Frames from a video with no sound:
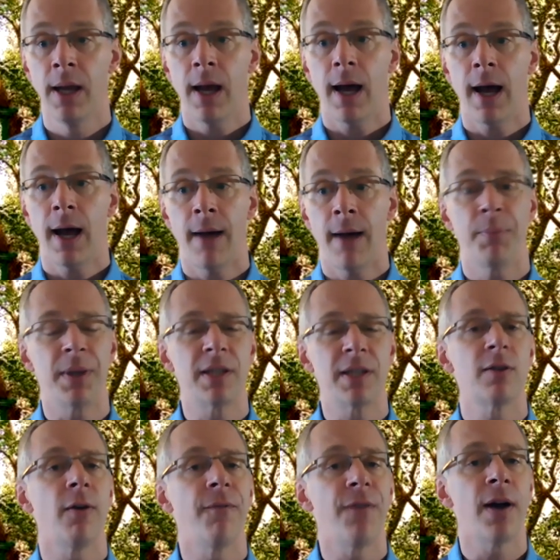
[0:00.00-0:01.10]
but
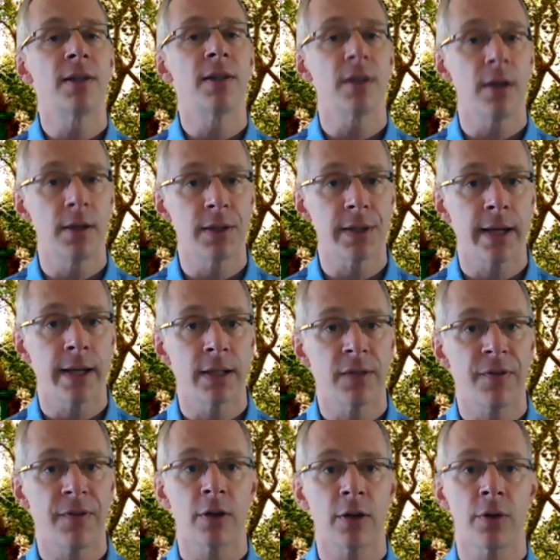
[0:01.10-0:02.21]
still finds it
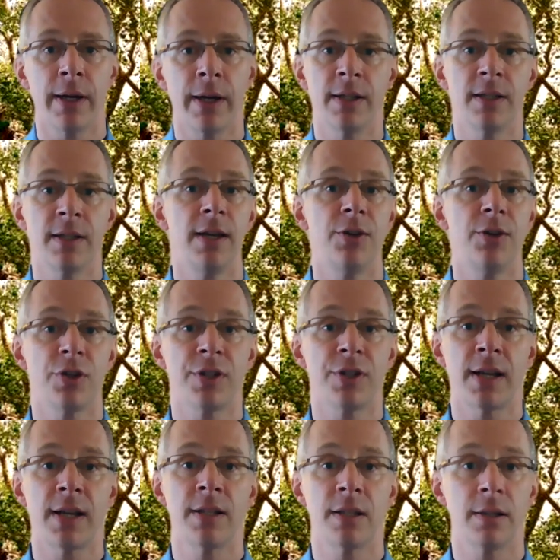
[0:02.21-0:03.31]
unsatisfactory. And his teacher
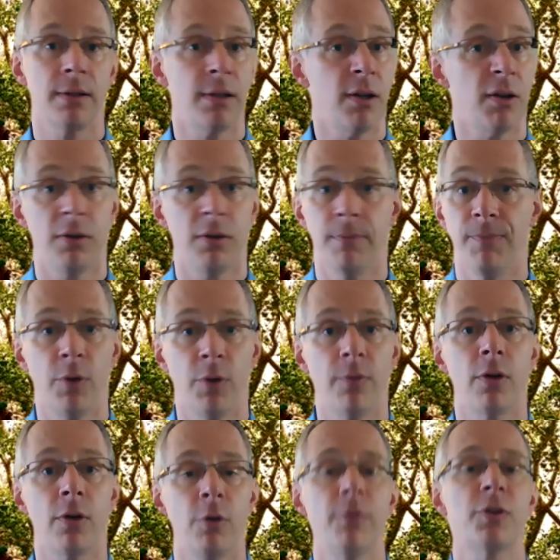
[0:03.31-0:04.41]
says,
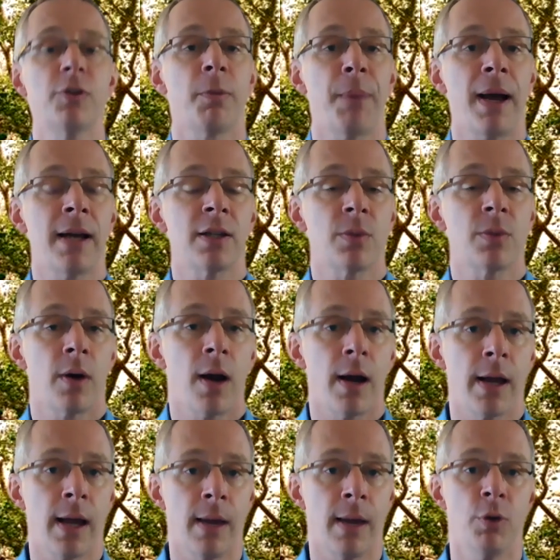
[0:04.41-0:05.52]
you've surpassed where I
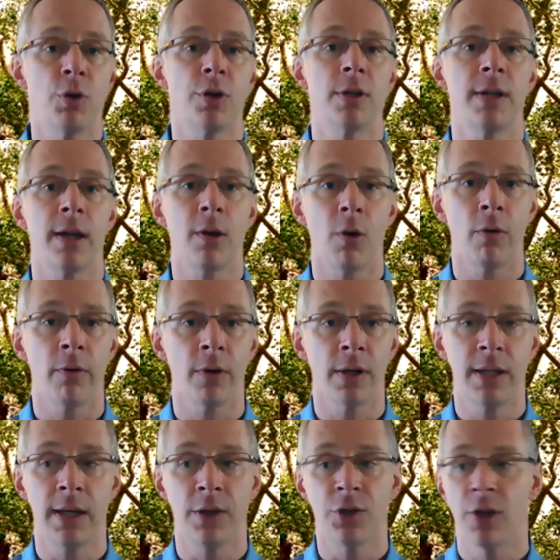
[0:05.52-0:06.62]
am, you should take over and
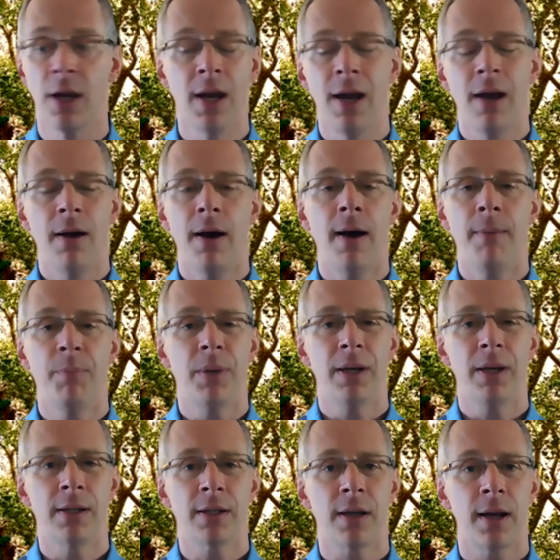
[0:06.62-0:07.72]
teach. But he
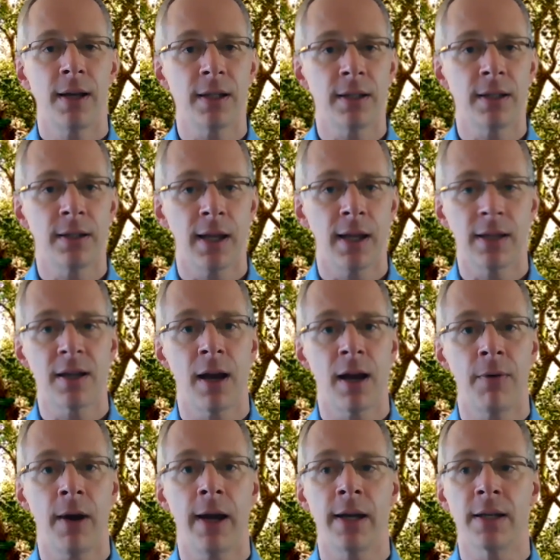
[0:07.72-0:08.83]
decides that that's not
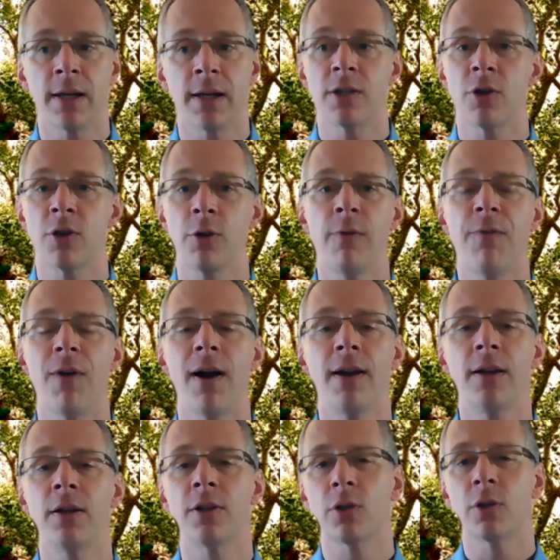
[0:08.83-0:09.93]
right. And so you find in
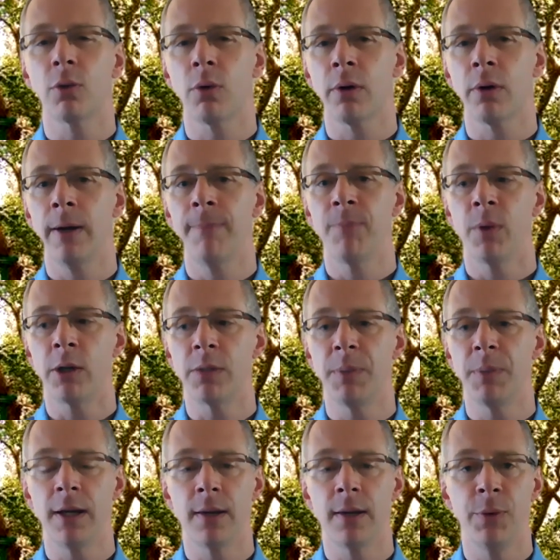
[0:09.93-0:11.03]
the story, what's
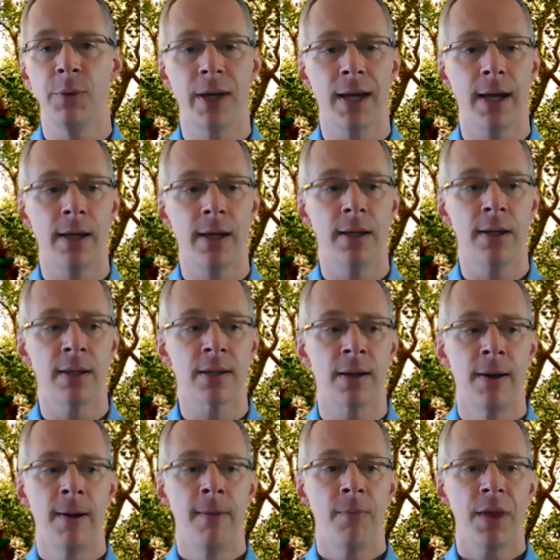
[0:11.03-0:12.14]
being communicated is
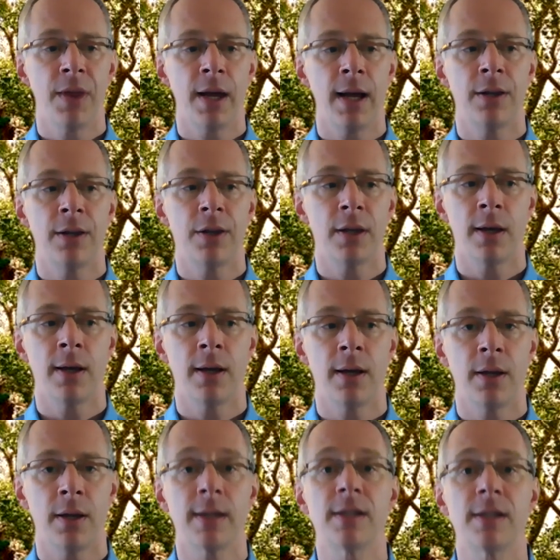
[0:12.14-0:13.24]
that
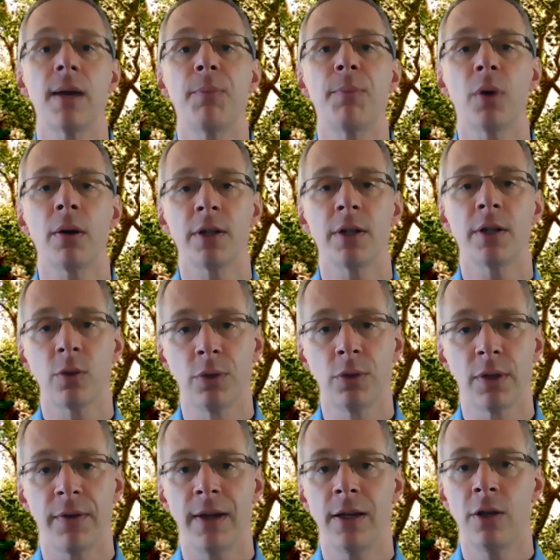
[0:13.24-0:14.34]
the contemporary schools
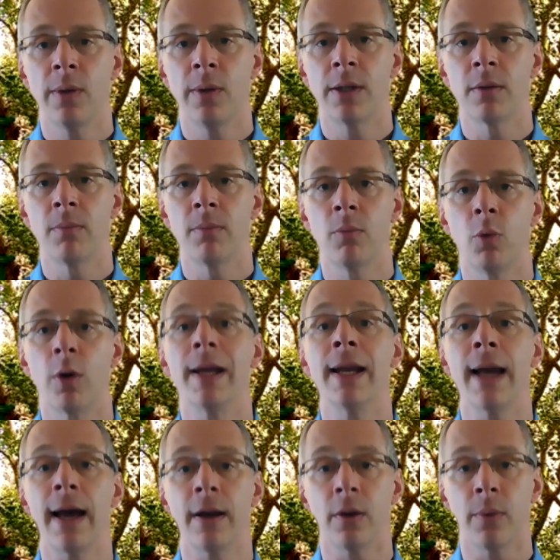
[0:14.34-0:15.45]
of Hinduism were
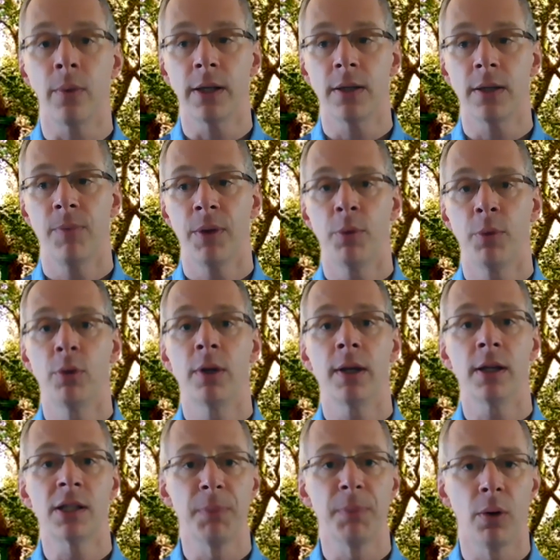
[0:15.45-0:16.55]
inadequate. The Buddha
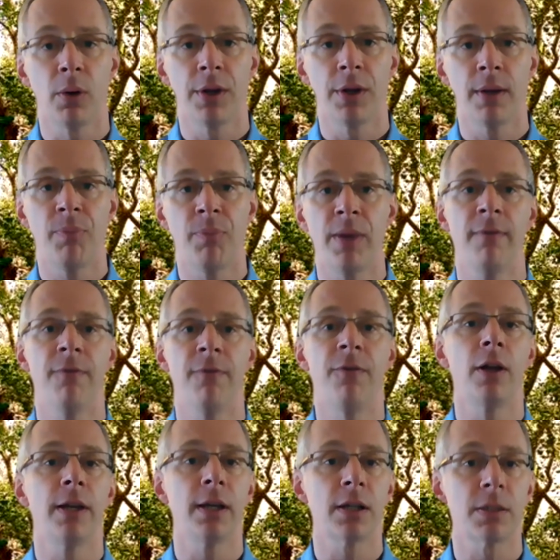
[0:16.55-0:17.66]
explored them, he
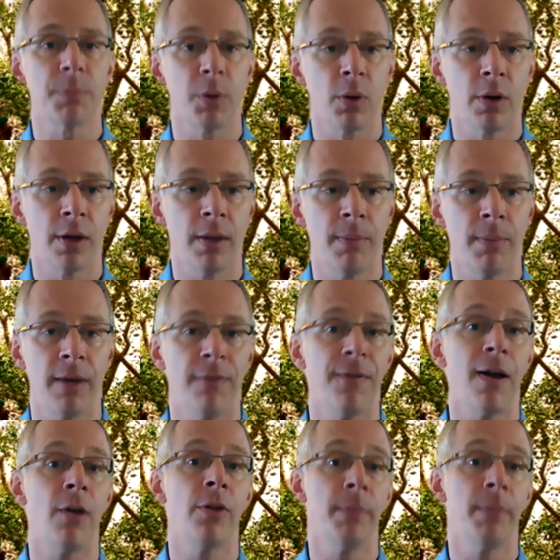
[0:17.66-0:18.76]
fully explored them, and he
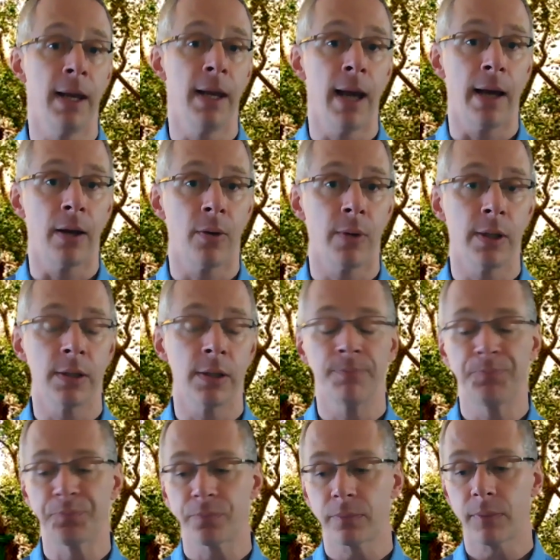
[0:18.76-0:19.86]
found them inadequate.
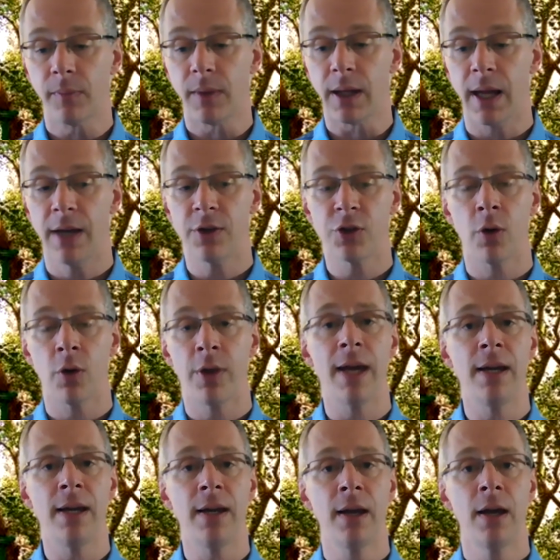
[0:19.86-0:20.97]
And so
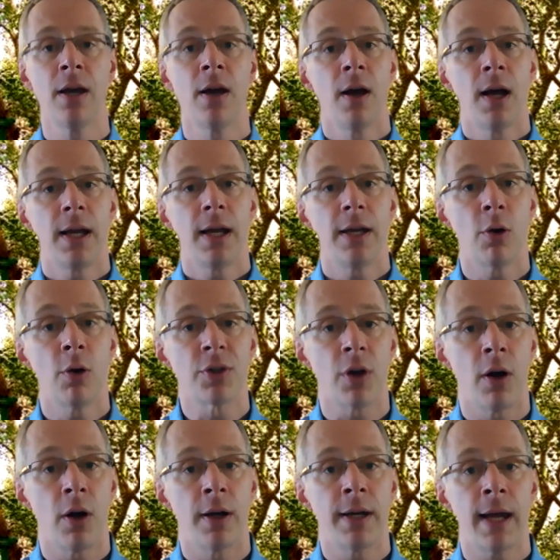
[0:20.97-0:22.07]
then he goes
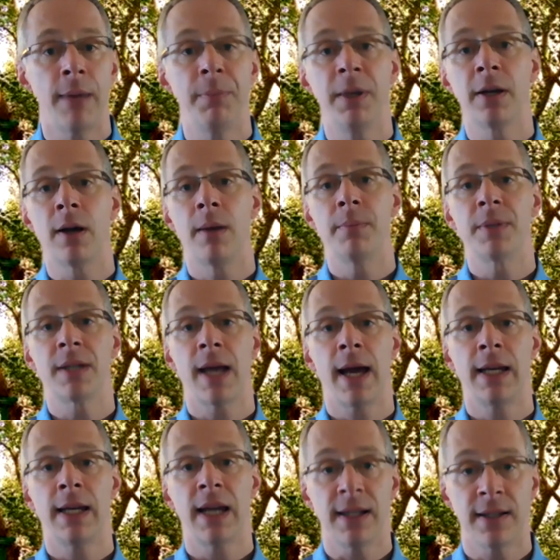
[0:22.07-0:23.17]
on and becomes
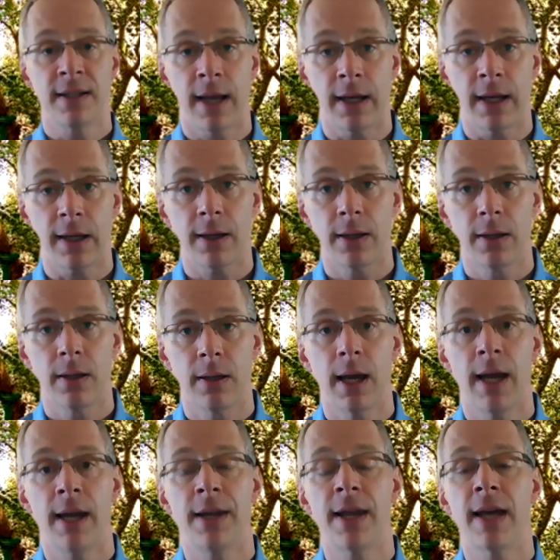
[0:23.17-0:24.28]
an ascetic.
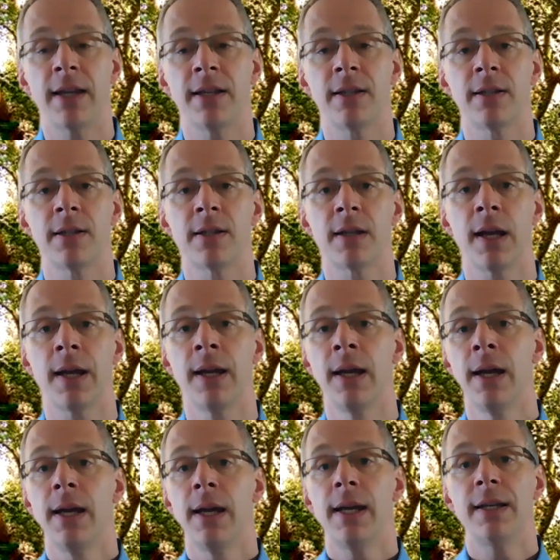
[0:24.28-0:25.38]
And that is to say,
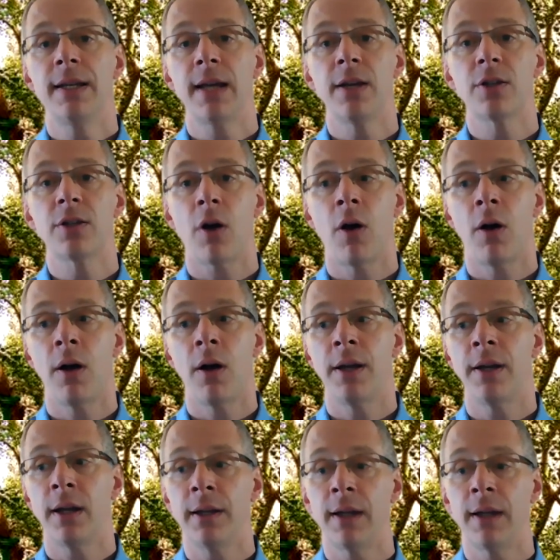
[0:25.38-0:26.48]
he takes on
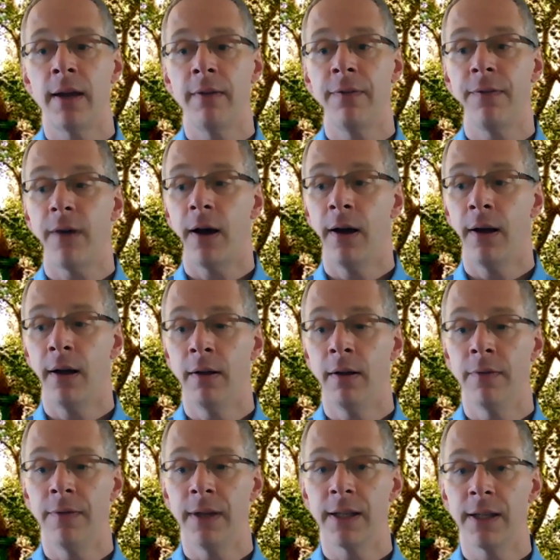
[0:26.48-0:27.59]
a life
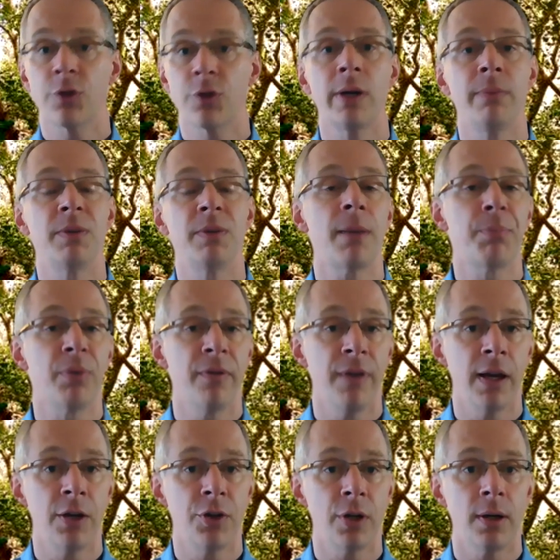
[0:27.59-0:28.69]
of extreme
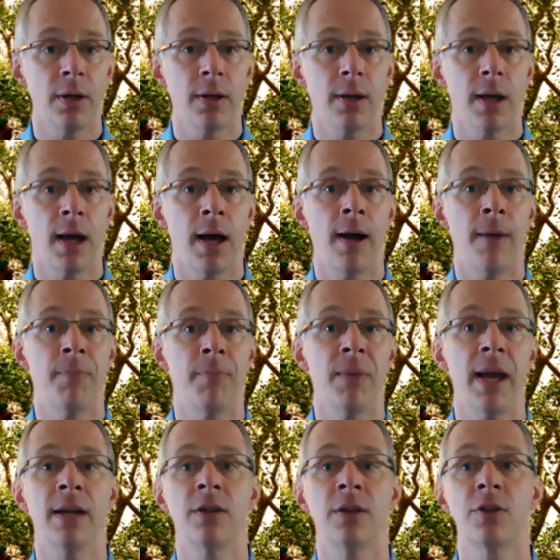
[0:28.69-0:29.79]
deprivation.
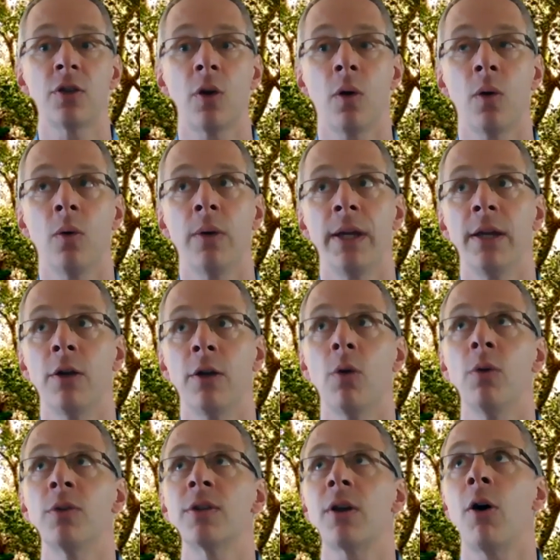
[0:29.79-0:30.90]
And so he
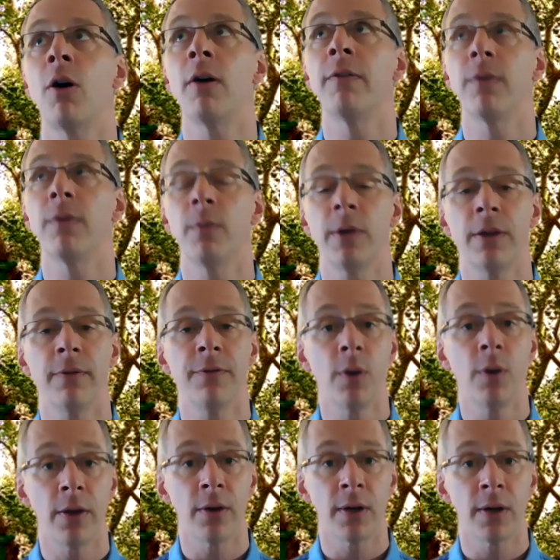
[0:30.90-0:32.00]
goes off with a few
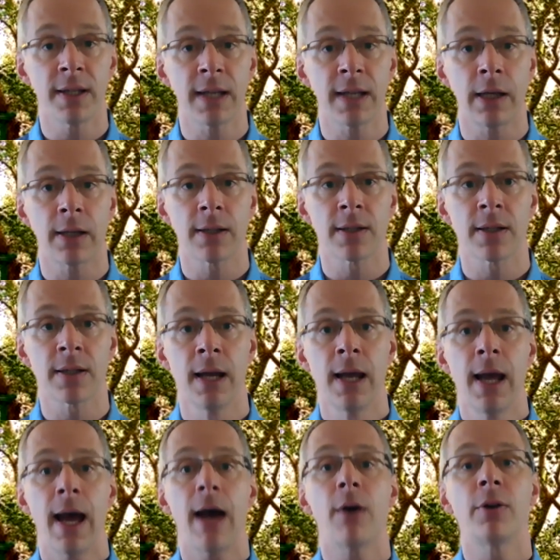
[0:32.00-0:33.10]
other ascetics
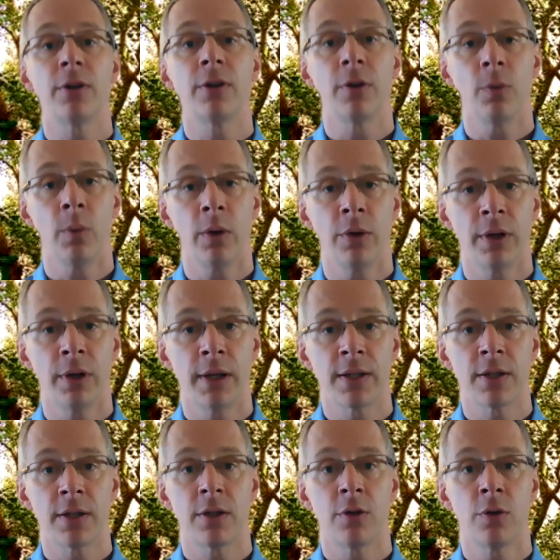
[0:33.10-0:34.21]
out into the
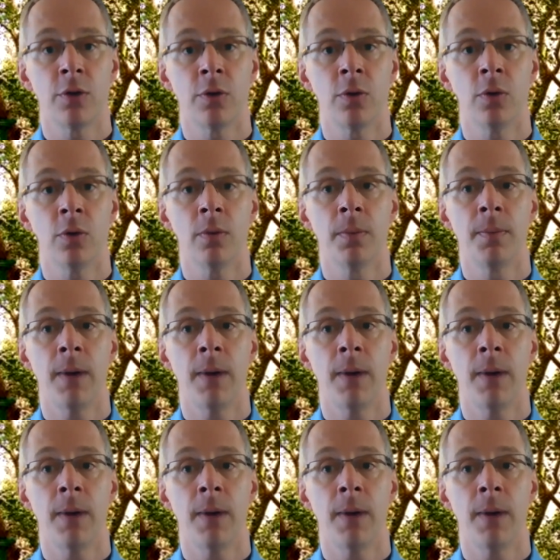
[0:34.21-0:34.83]
wilderness to